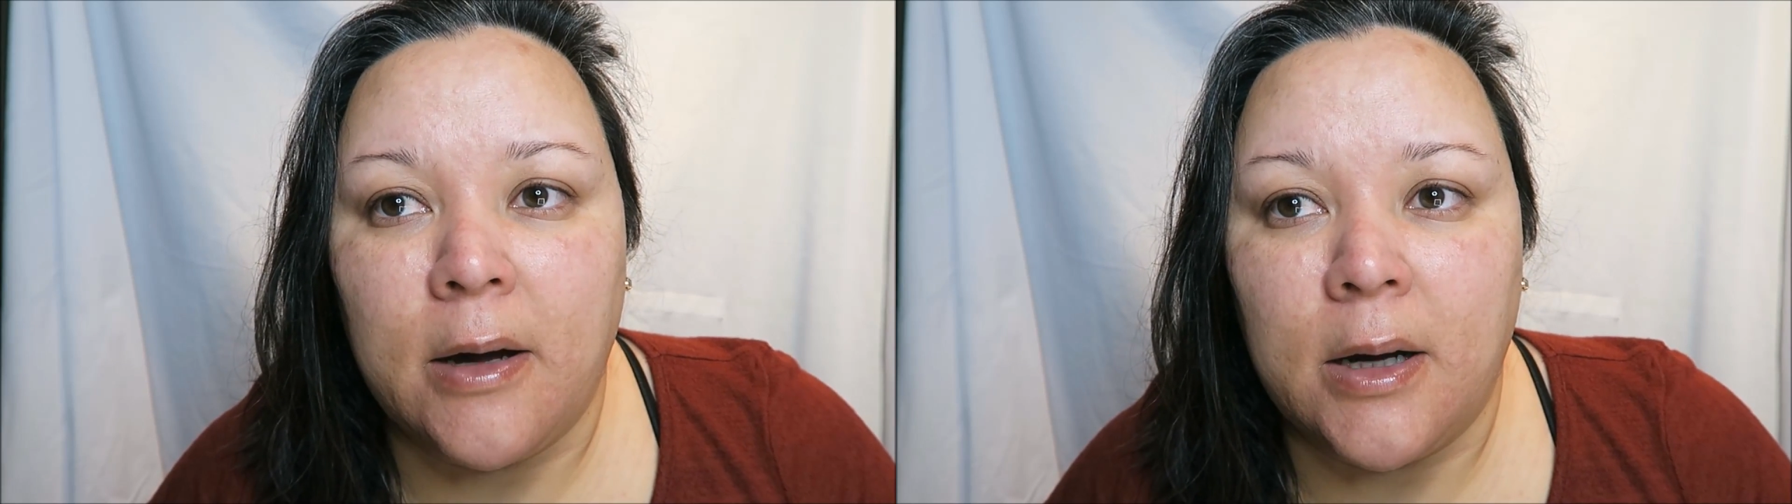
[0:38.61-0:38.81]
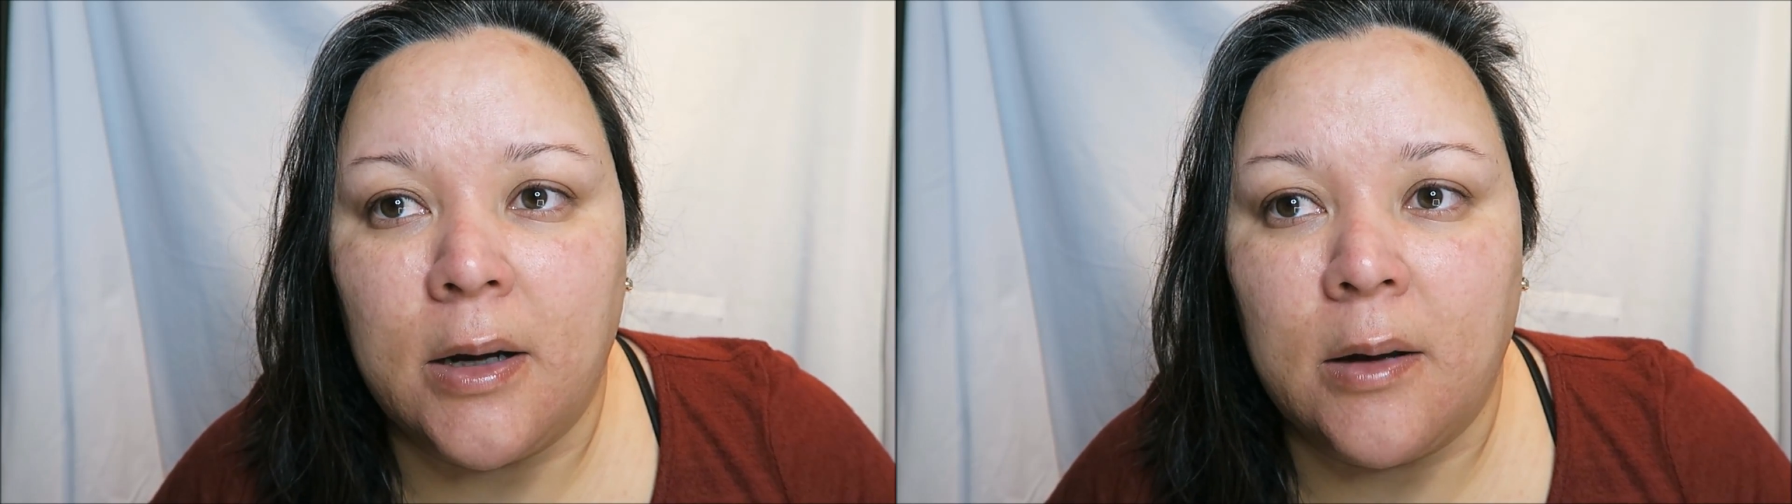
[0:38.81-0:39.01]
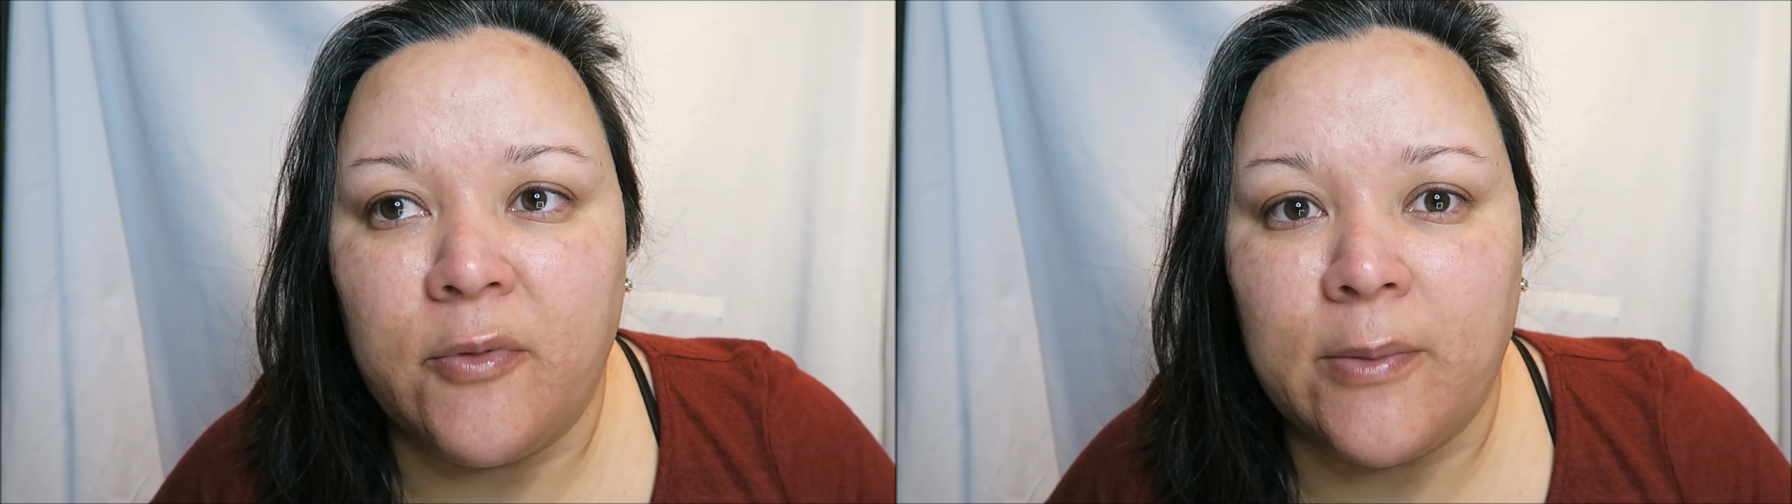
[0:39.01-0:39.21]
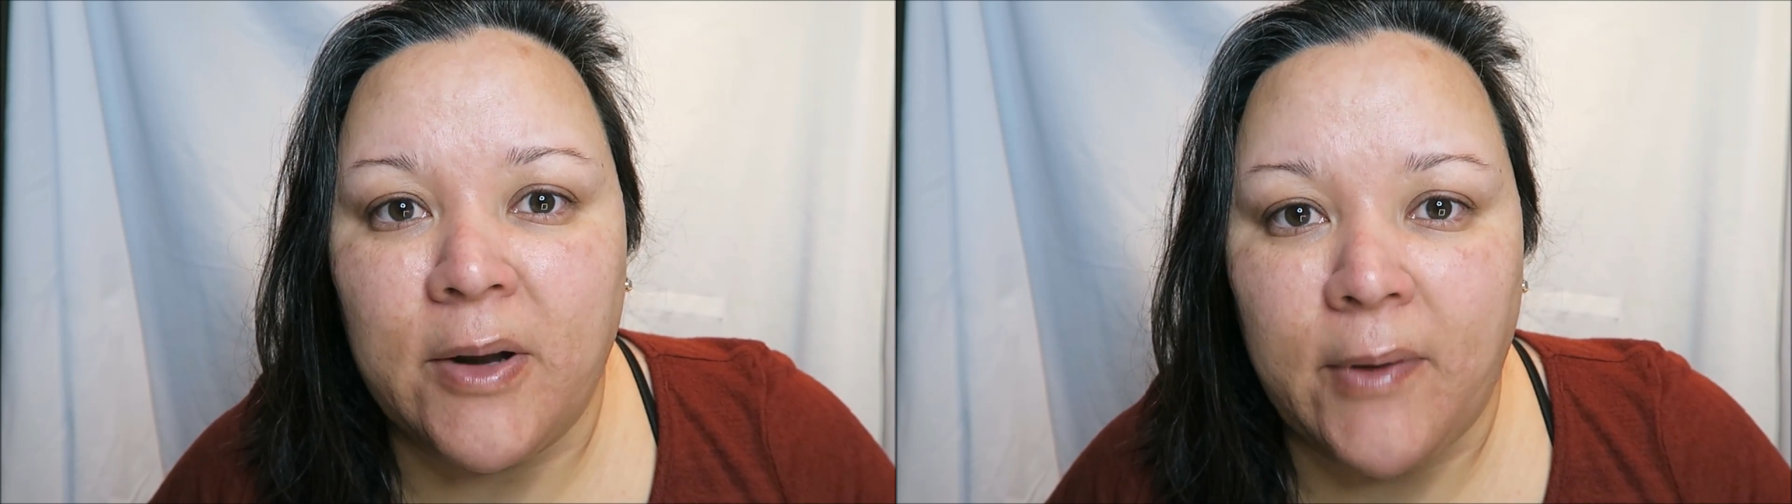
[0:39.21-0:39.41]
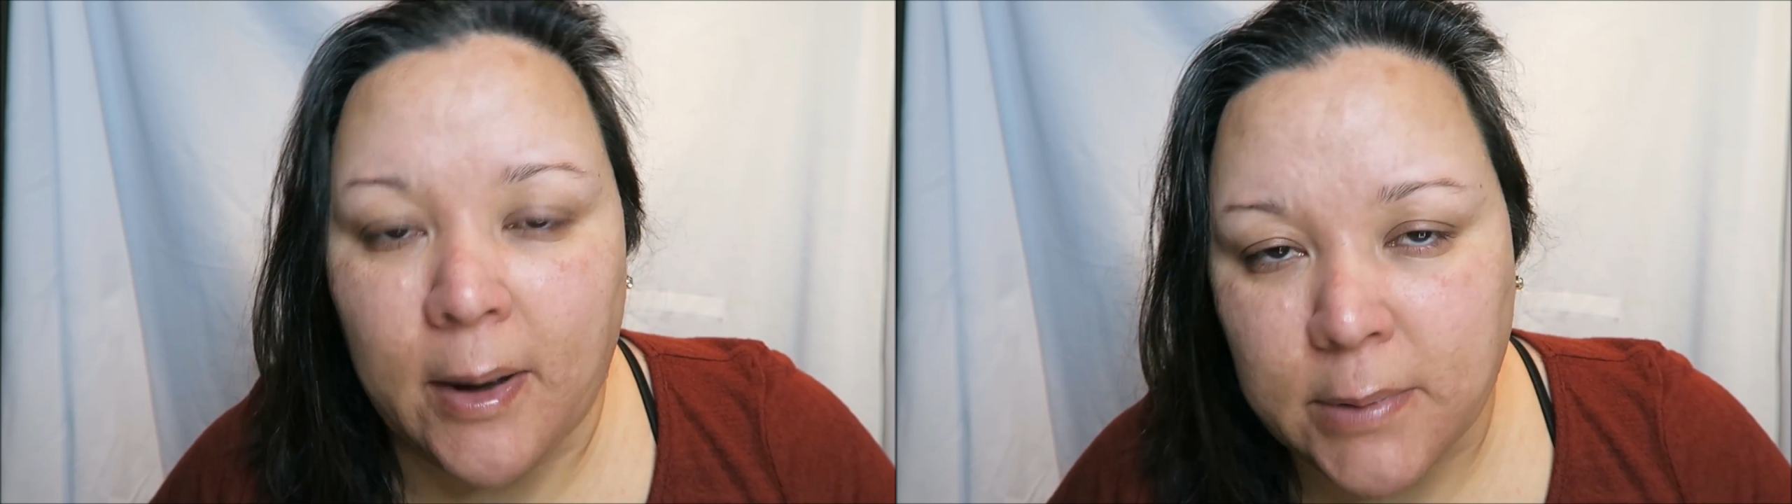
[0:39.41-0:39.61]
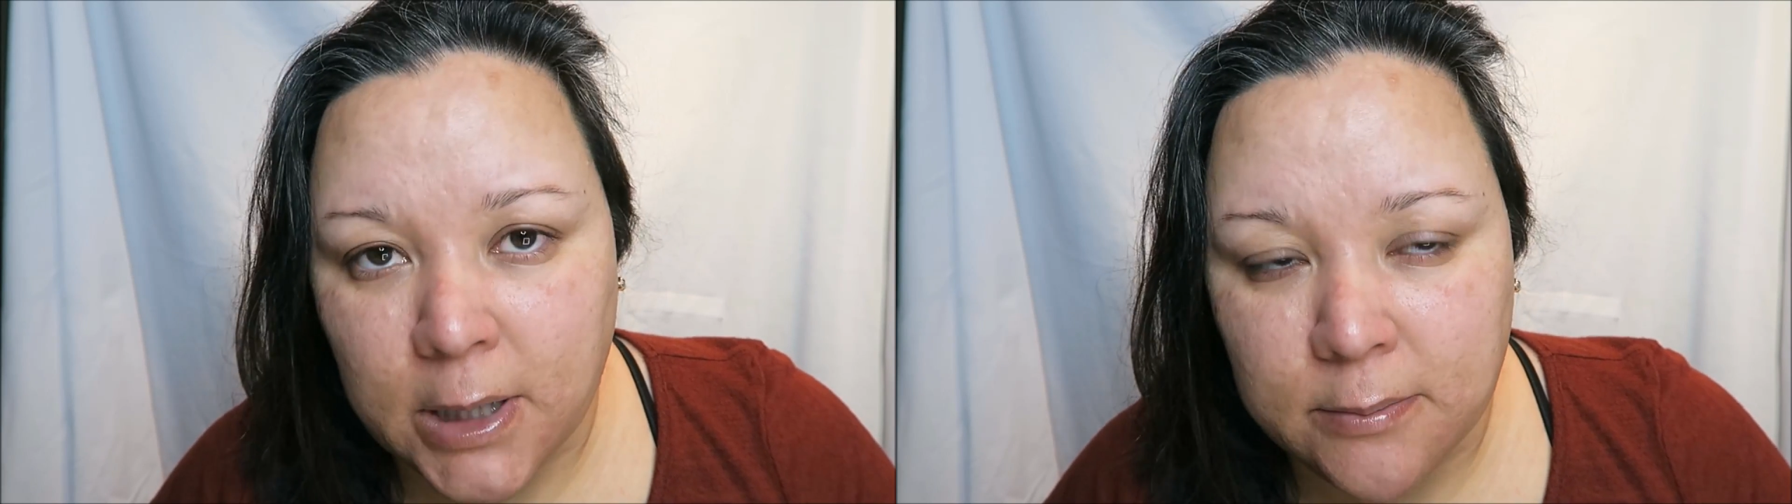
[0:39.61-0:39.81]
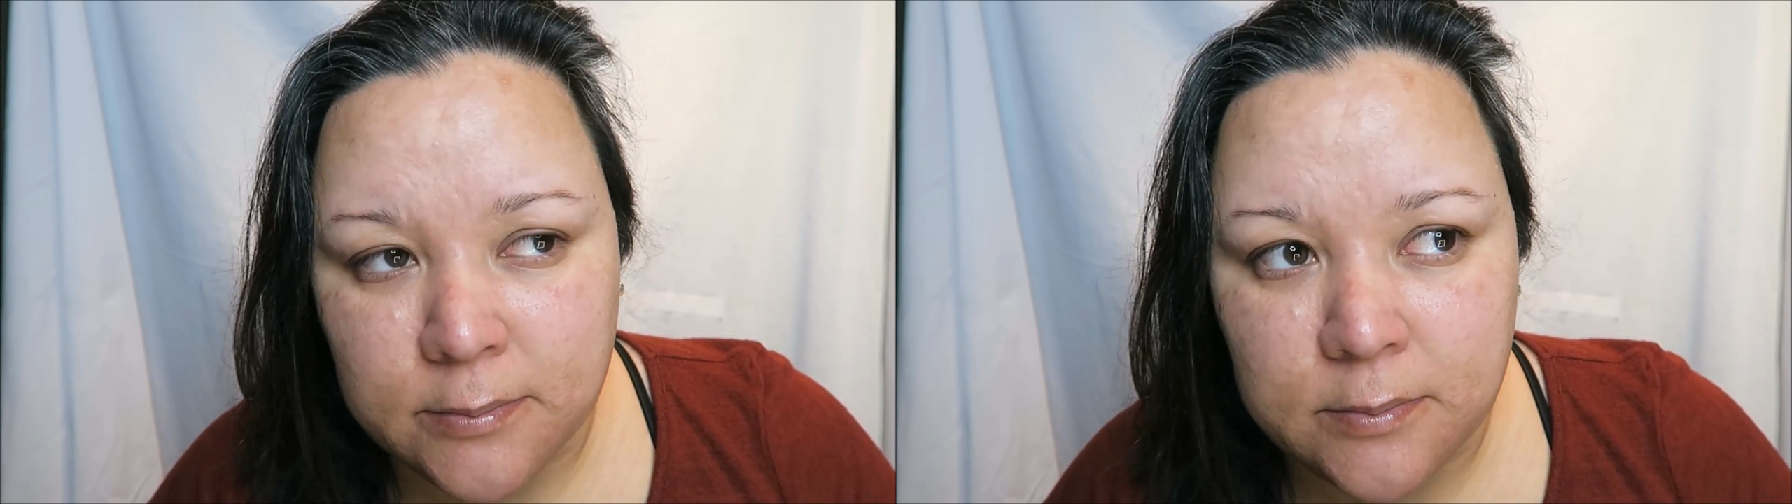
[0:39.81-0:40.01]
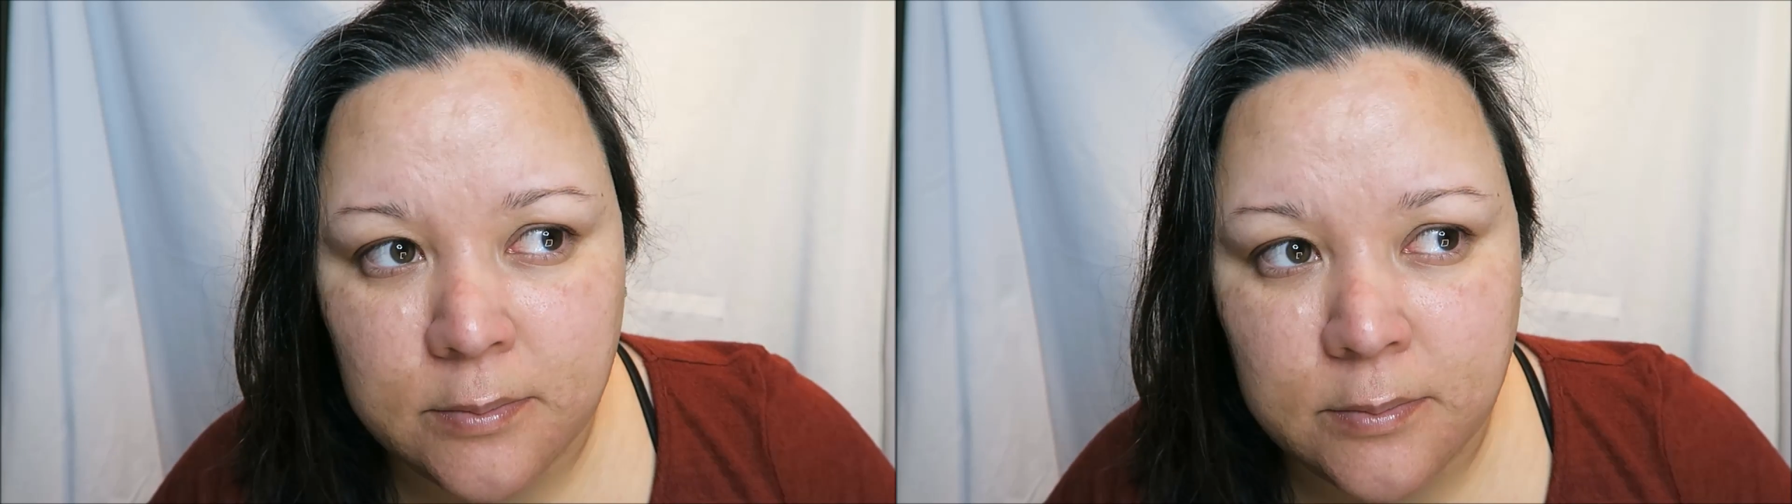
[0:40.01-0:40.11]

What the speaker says: for my family,